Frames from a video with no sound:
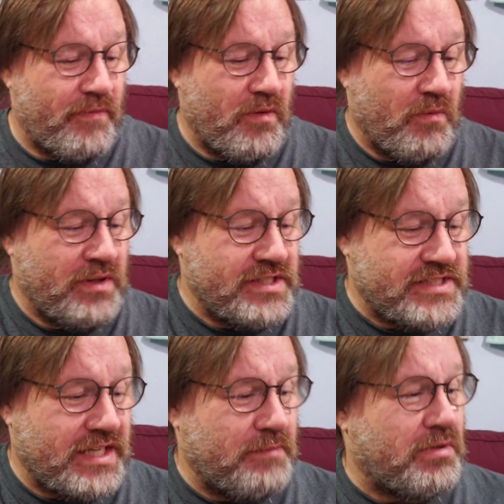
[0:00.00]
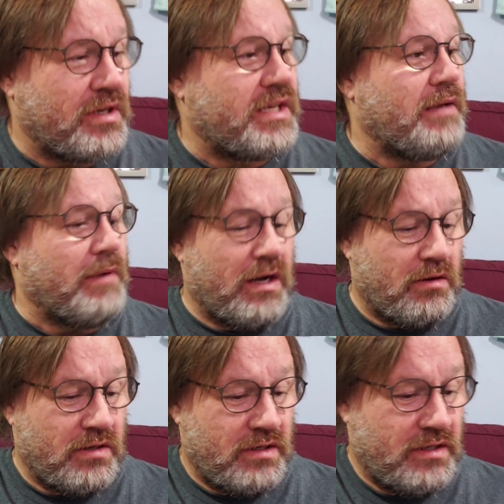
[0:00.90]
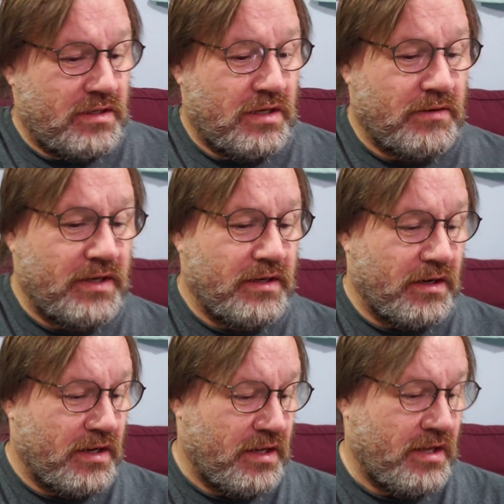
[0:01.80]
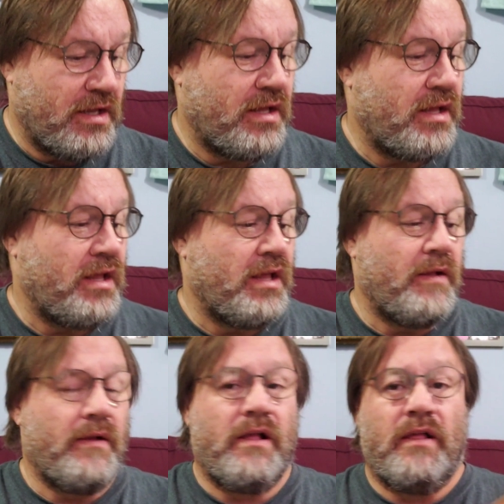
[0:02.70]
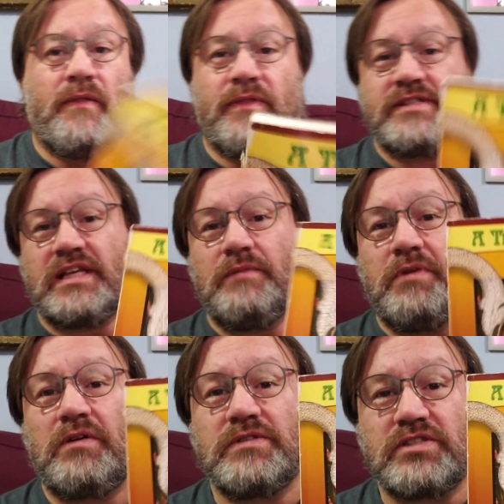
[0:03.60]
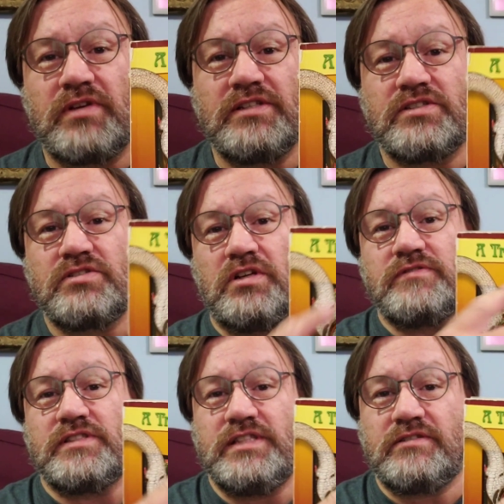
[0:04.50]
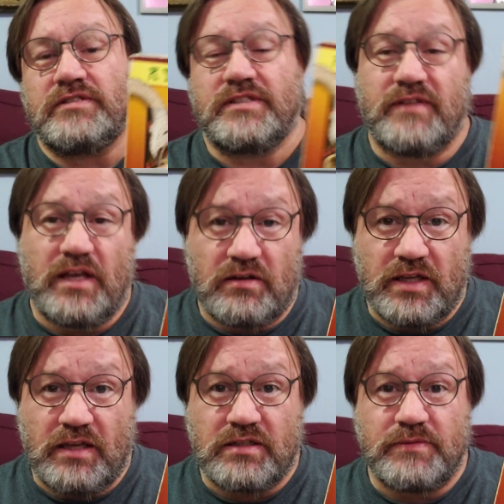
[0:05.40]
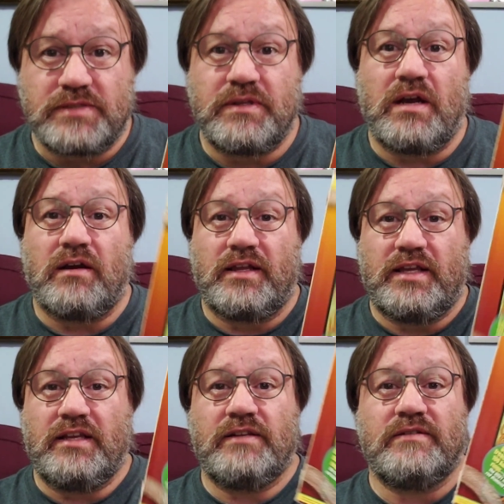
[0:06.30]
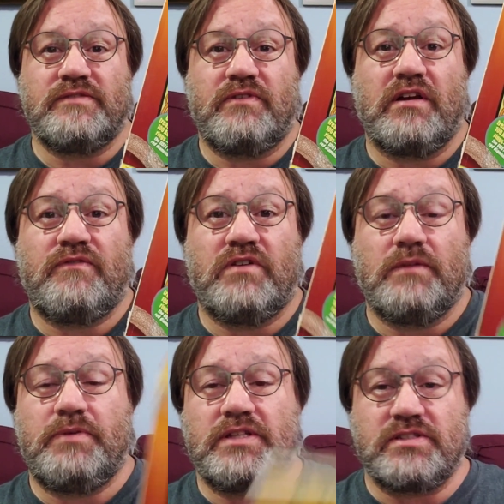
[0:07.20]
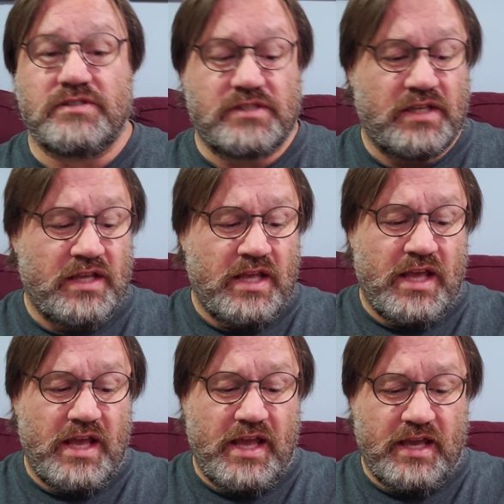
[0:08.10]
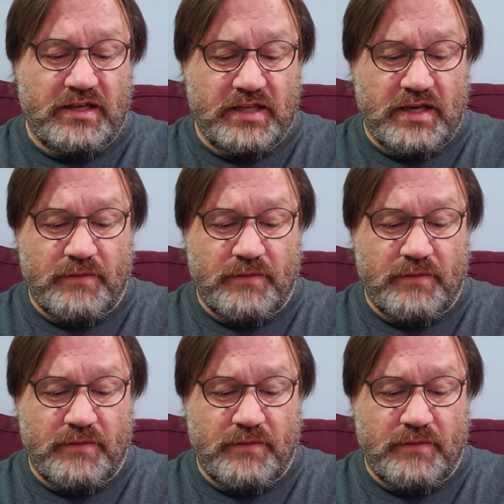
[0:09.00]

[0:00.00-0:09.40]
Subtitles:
when the second book came out, right here. The second book was a treasure trove, The Secrets of the Alchemist's Star, and again, it was very full of pictures. And